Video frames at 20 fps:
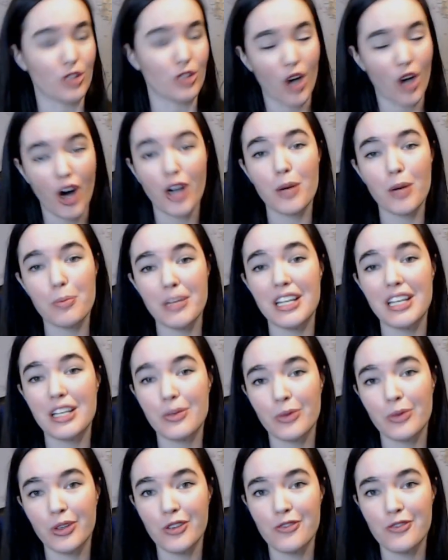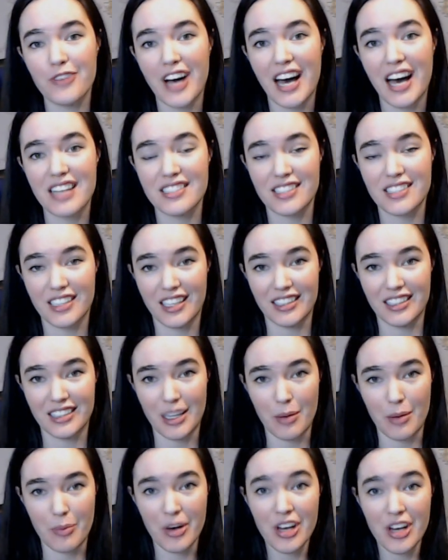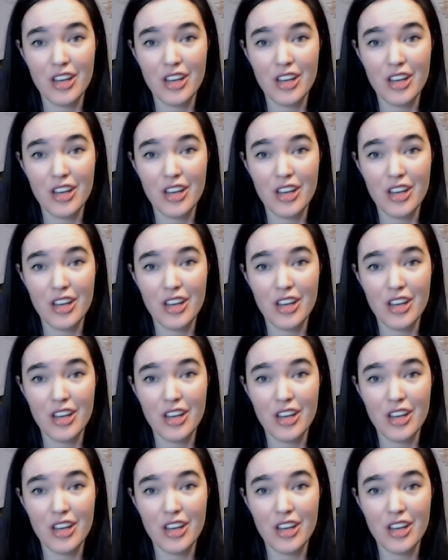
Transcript: heart beating real fast, that get them